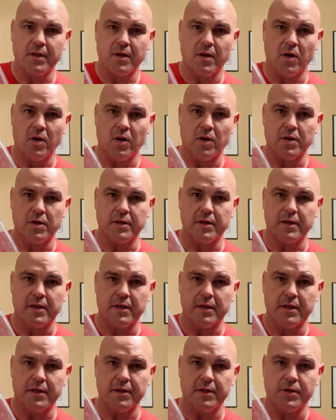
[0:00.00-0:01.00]
on
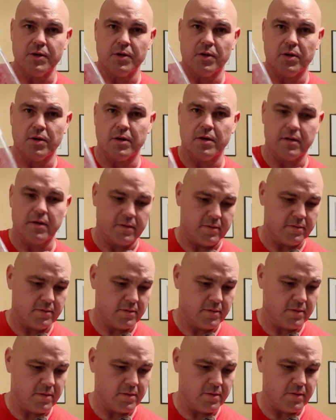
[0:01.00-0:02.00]

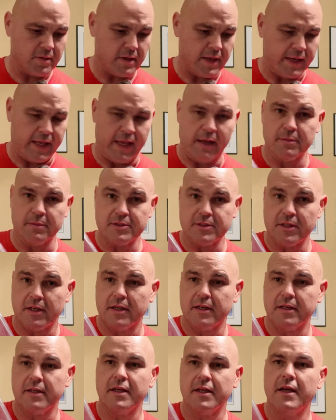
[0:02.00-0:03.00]
at
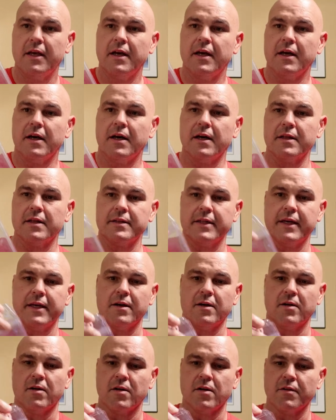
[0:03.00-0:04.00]
Amazon. They
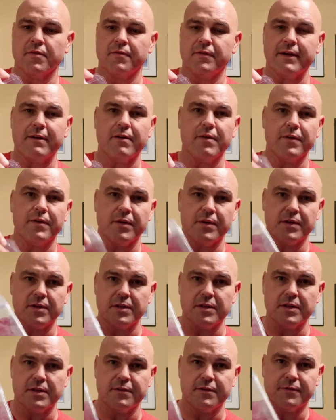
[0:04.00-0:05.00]
are very, very
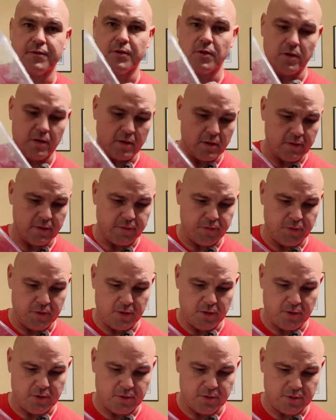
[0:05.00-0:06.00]
good for
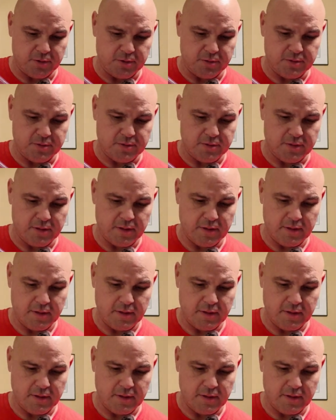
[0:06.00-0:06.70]
your cruise